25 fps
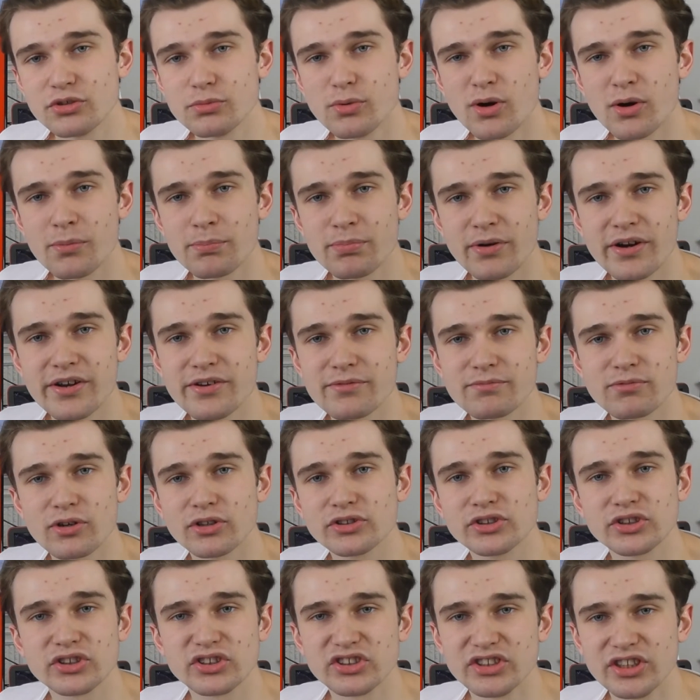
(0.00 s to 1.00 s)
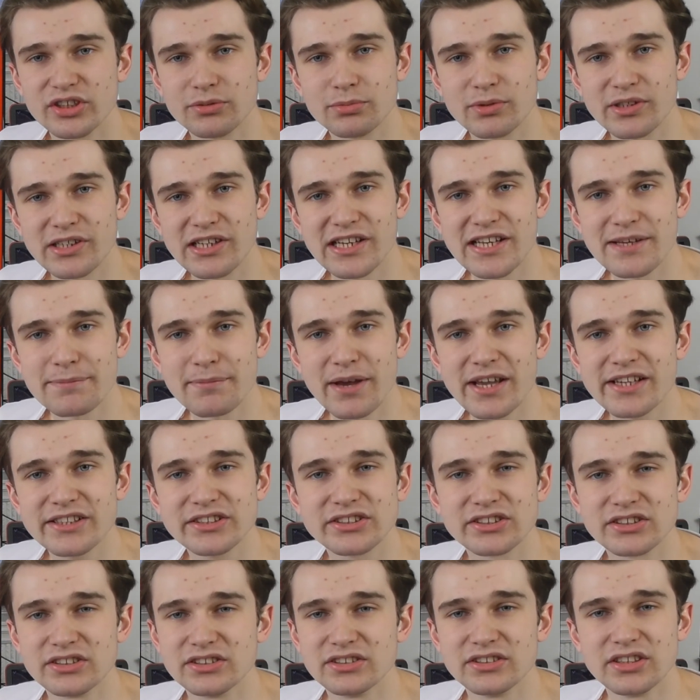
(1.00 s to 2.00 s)
what Brendan Rodgers did with Lee
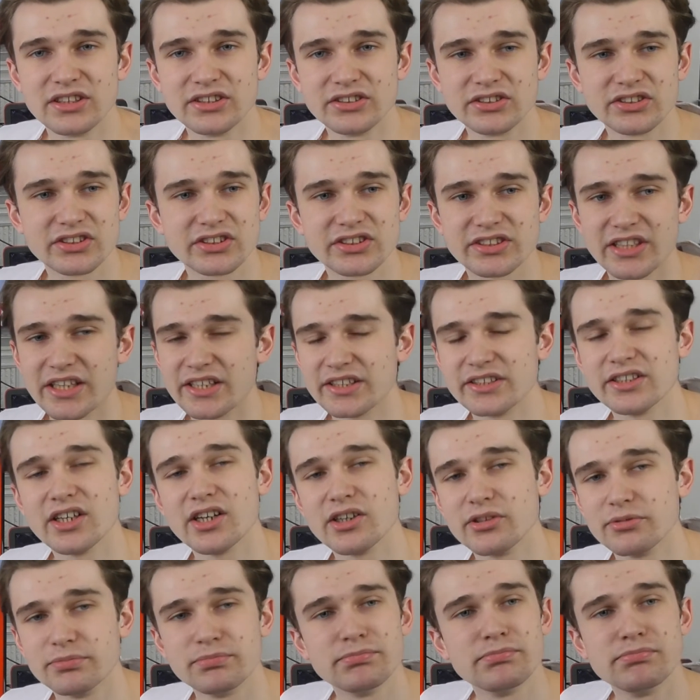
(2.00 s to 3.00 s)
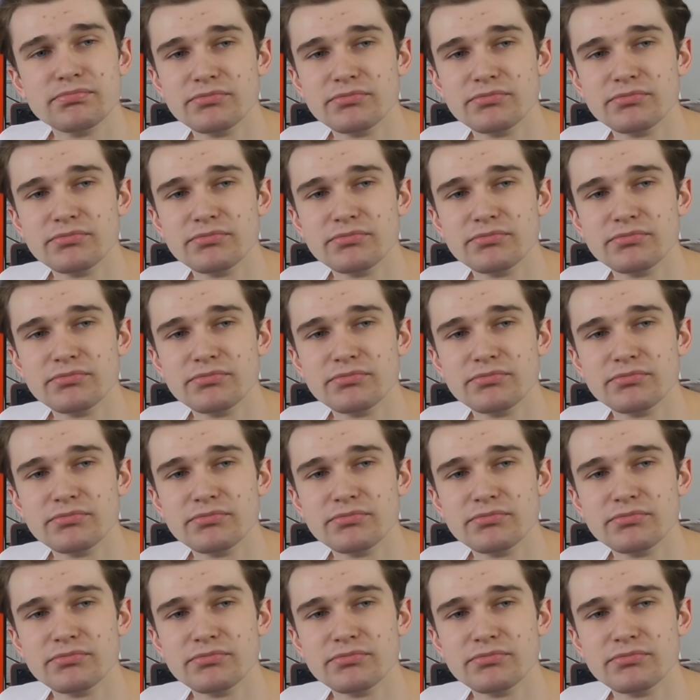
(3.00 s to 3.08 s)
Mason and just say, no,